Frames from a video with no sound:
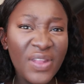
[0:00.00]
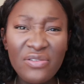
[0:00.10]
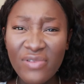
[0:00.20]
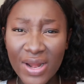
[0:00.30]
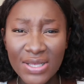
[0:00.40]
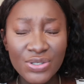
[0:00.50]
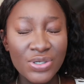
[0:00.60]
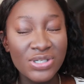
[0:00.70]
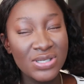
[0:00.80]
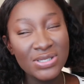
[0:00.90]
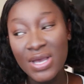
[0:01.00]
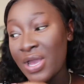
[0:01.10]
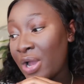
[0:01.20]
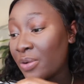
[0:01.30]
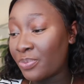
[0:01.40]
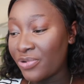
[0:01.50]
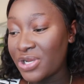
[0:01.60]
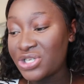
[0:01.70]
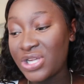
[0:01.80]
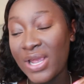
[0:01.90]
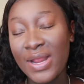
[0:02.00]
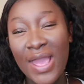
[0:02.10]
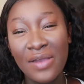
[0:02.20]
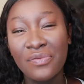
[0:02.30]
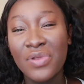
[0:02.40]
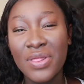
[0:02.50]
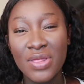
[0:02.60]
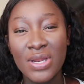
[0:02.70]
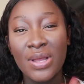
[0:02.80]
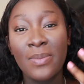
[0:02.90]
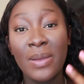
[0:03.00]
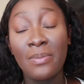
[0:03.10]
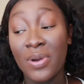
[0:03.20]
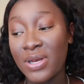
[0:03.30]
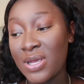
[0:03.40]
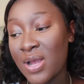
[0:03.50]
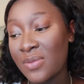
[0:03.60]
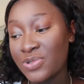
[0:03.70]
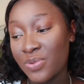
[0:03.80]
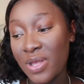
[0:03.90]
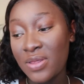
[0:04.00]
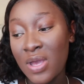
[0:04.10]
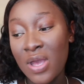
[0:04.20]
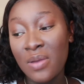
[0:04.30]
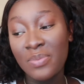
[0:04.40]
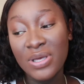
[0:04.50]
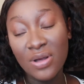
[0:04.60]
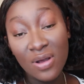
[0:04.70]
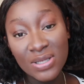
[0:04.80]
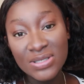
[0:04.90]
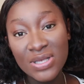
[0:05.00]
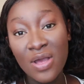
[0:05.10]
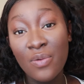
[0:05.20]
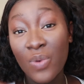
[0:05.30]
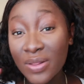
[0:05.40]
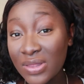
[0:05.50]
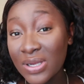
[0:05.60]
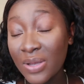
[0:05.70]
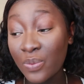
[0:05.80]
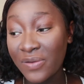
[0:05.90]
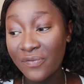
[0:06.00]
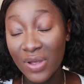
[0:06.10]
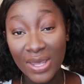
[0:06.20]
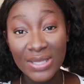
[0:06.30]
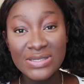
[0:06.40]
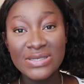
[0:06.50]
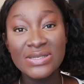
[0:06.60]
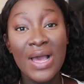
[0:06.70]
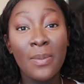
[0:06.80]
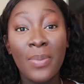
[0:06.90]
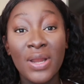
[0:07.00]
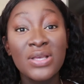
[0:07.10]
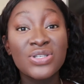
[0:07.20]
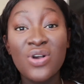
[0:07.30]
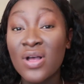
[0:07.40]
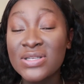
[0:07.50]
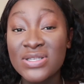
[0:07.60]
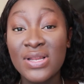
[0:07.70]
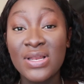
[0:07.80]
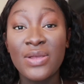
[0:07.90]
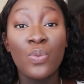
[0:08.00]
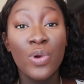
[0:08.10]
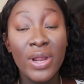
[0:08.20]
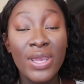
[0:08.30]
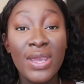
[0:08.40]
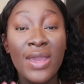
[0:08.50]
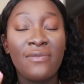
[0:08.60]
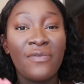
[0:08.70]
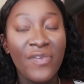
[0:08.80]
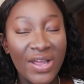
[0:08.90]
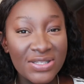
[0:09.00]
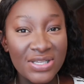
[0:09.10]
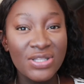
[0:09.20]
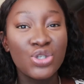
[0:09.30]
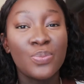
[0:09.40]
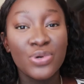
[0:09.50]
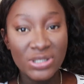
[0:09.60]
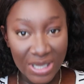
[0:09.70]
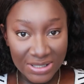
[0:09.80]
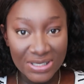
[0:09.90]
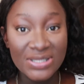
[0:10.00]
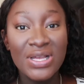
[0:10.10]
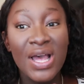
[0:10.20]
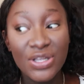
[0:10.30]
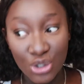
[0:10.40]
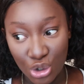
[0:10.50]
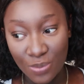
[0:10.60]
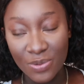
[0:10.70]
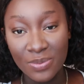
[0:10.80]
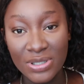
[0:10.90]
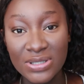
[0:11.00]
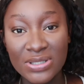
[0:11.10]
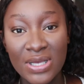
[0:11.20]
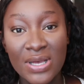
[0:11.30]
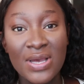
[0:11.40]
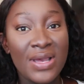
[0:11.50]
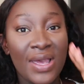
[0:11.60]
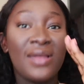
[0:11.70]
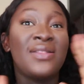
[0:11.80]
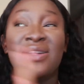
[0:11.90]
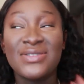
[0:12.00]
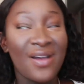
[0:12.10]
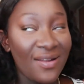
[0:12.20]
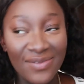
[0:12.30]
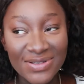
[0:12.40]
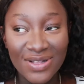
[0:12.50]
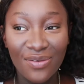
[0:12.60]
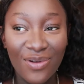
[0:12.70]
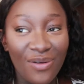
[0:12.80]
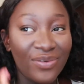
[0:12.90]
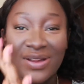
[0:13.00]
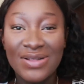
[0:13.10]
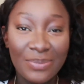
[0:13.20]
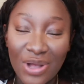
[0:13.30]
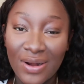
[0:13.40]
Ready to just appreciate everything that my body comes with, because one thing that we forget is our body is constantly working and fighting to protect us as human beings. And that's not even self-confidence.